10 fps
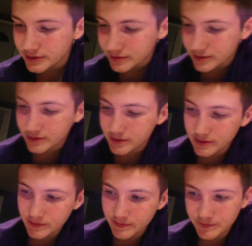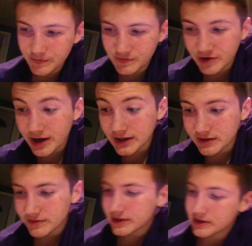the
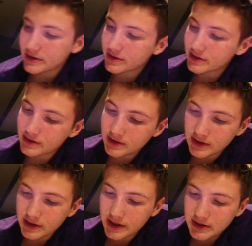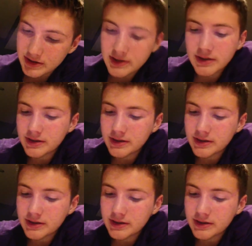reactivity series, I guess.